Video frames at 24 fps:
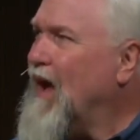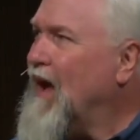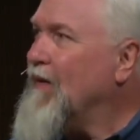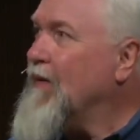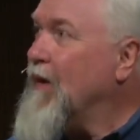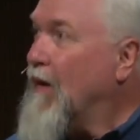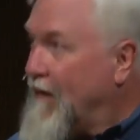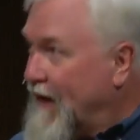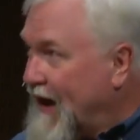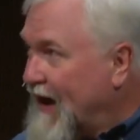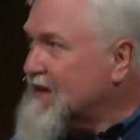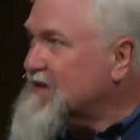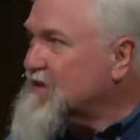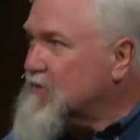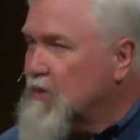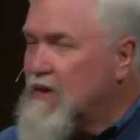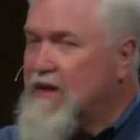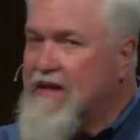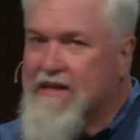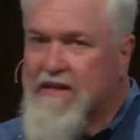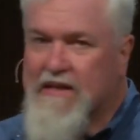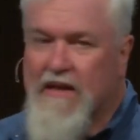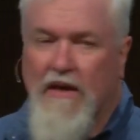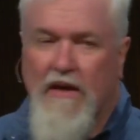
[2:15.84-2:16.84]
on there? And that's
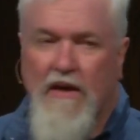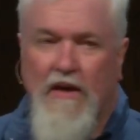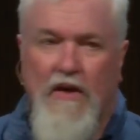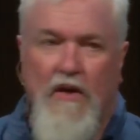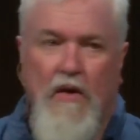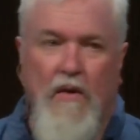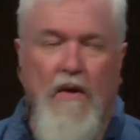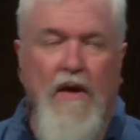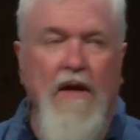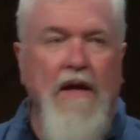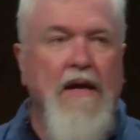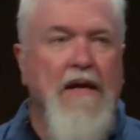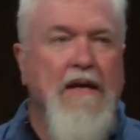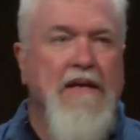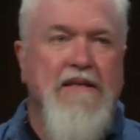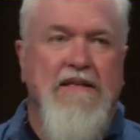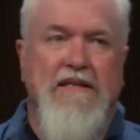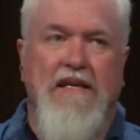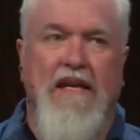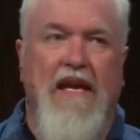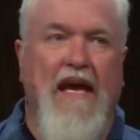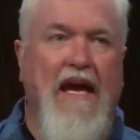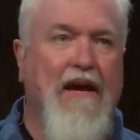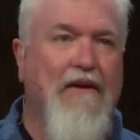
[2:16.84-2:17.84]
what he's going to do
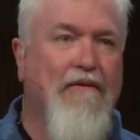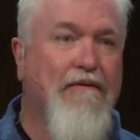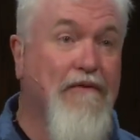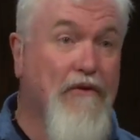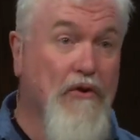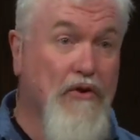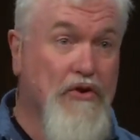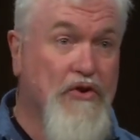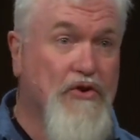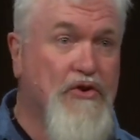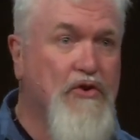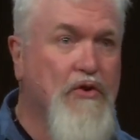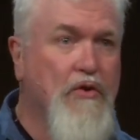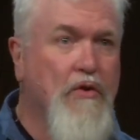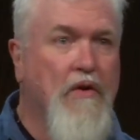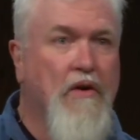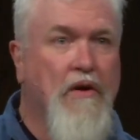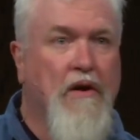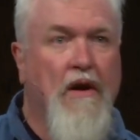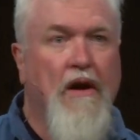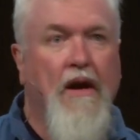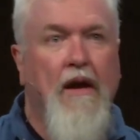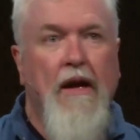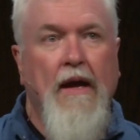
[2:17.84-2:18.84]
today for
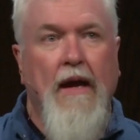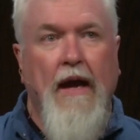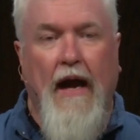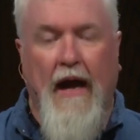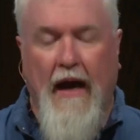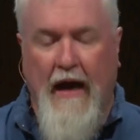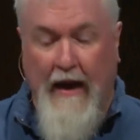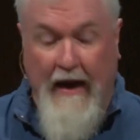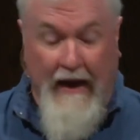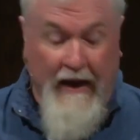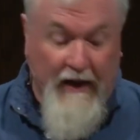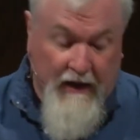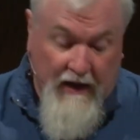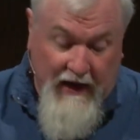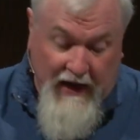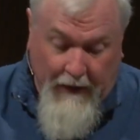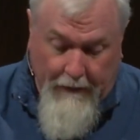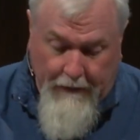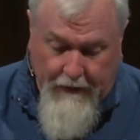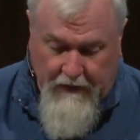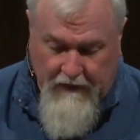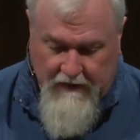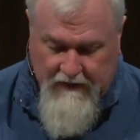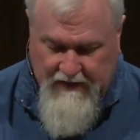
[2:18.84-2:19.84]
sure in a
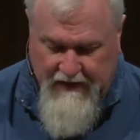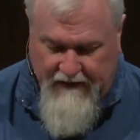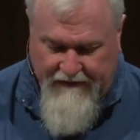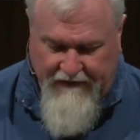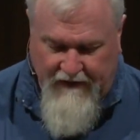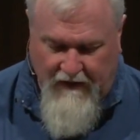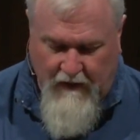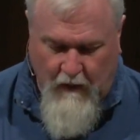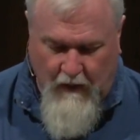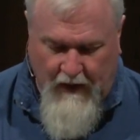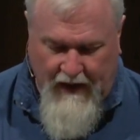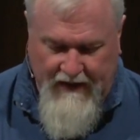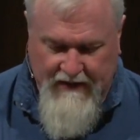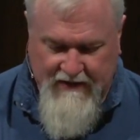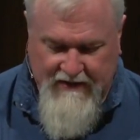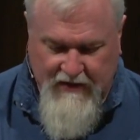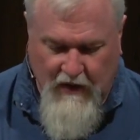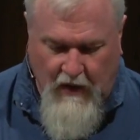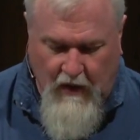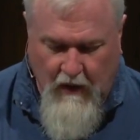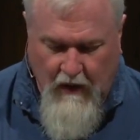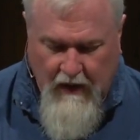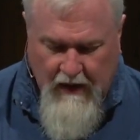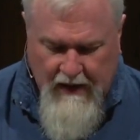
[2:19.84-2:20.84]
couple different ways.
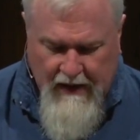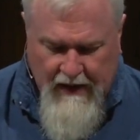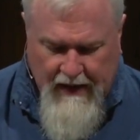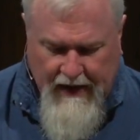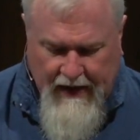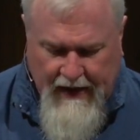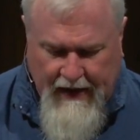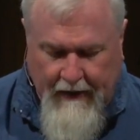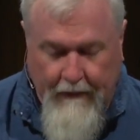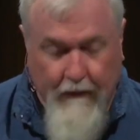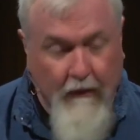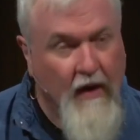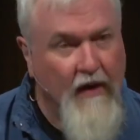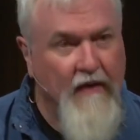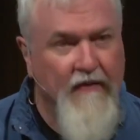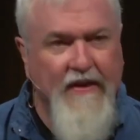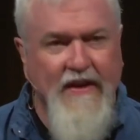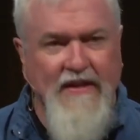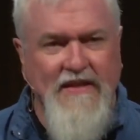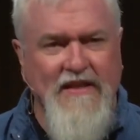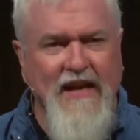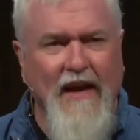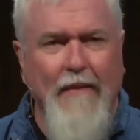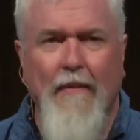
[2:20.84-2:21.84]
So
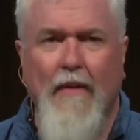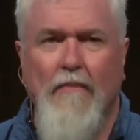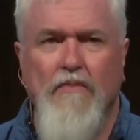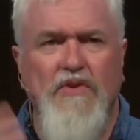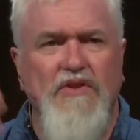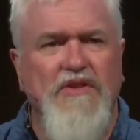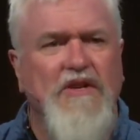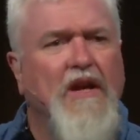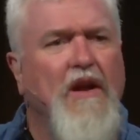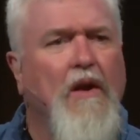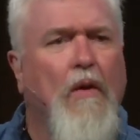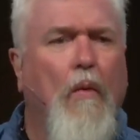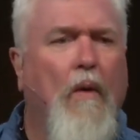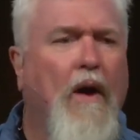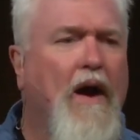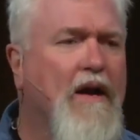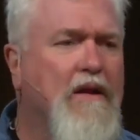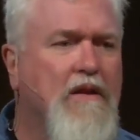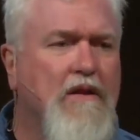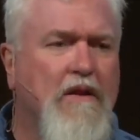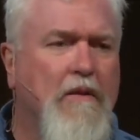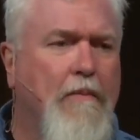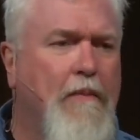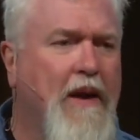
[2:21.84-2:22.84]
this time I'm just going to
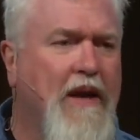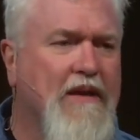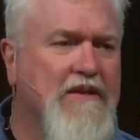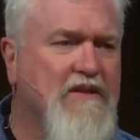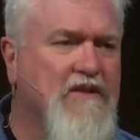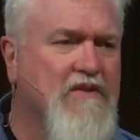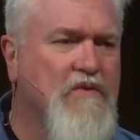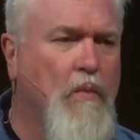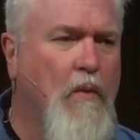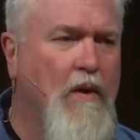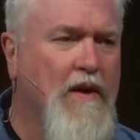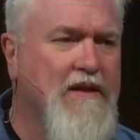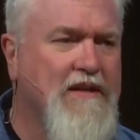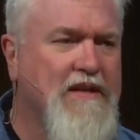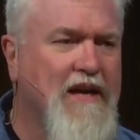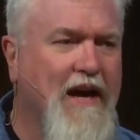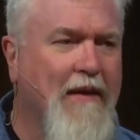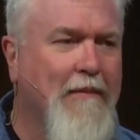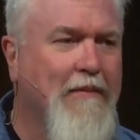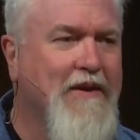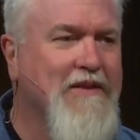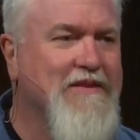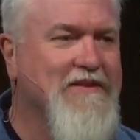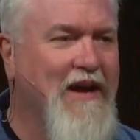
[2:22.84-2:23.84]
walk through the passage one
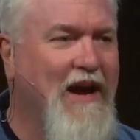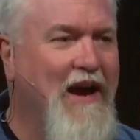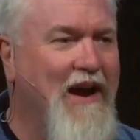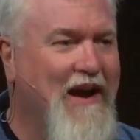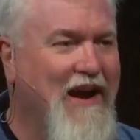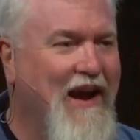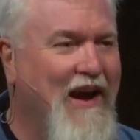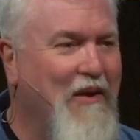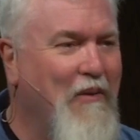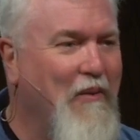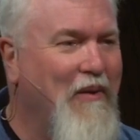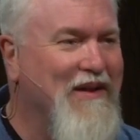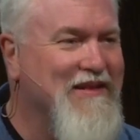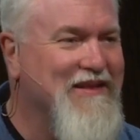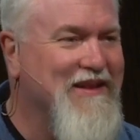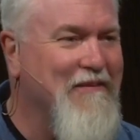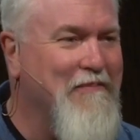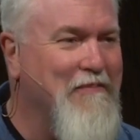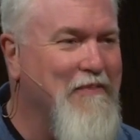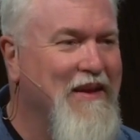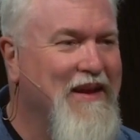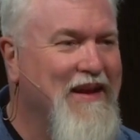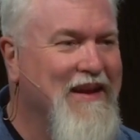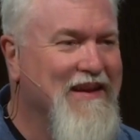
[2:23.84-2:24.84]
time because I kind of want
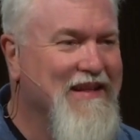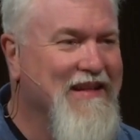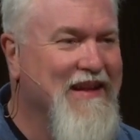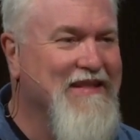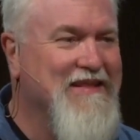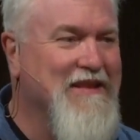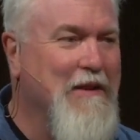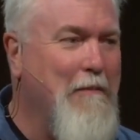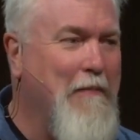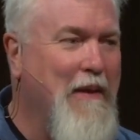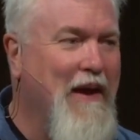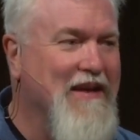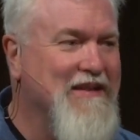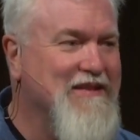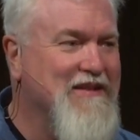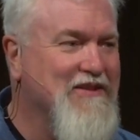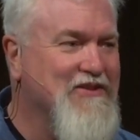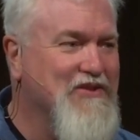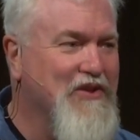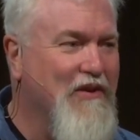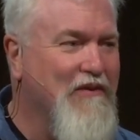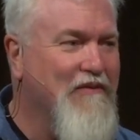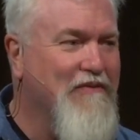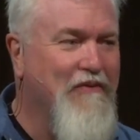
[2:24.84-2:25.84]
to let the
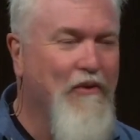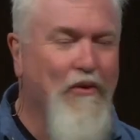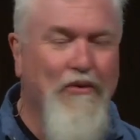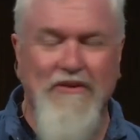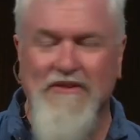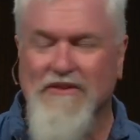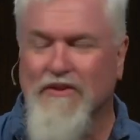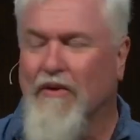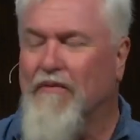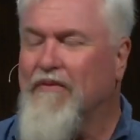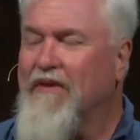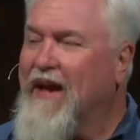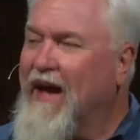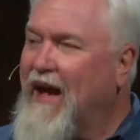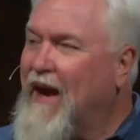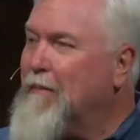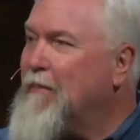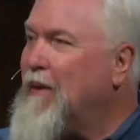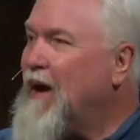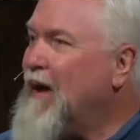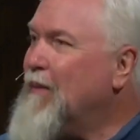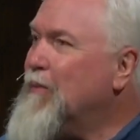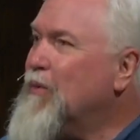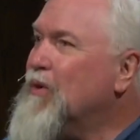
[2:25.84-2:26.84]
passage unfold. So if you got a
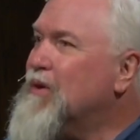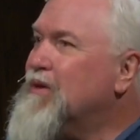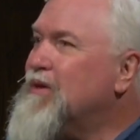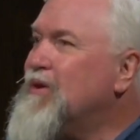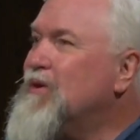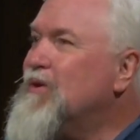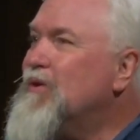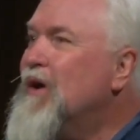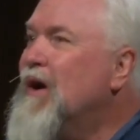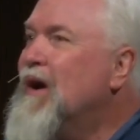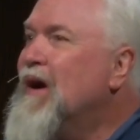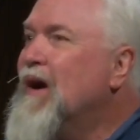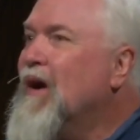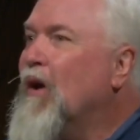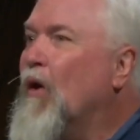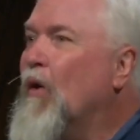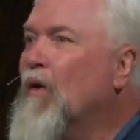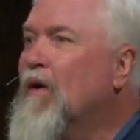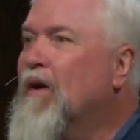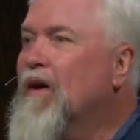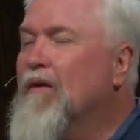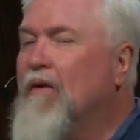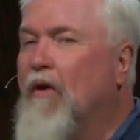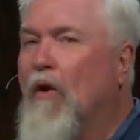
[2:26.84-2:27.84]
Bible with you,
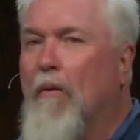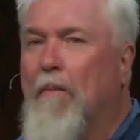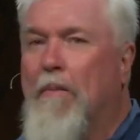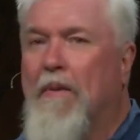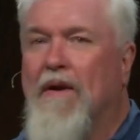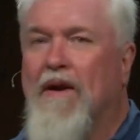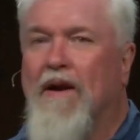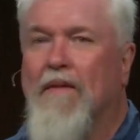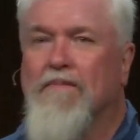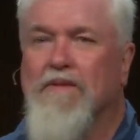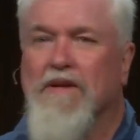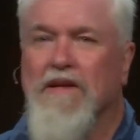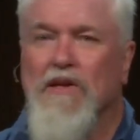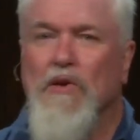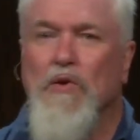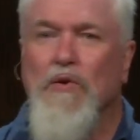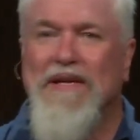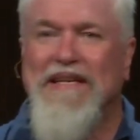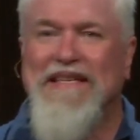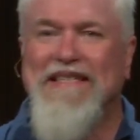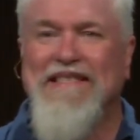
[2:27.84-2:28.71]
okay, open it up to Luke